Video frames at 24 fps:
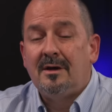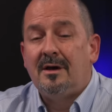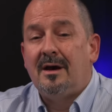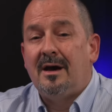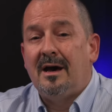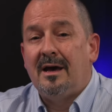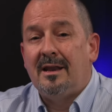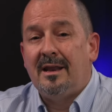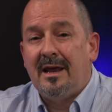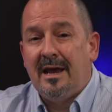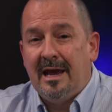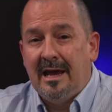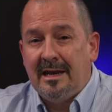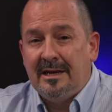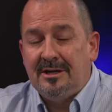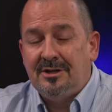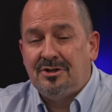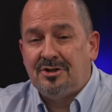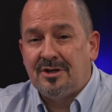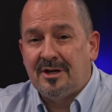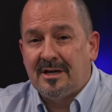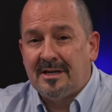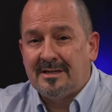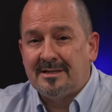at any
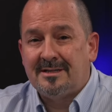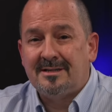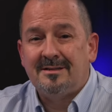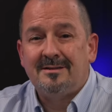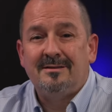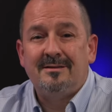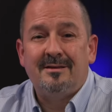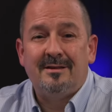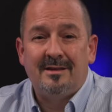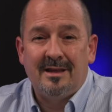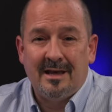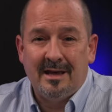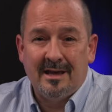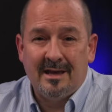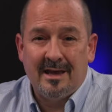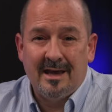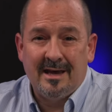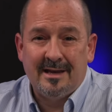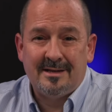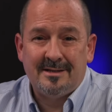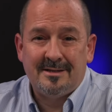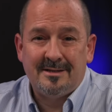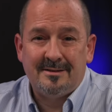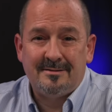chance they
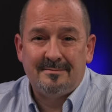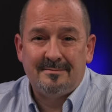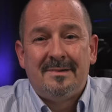get.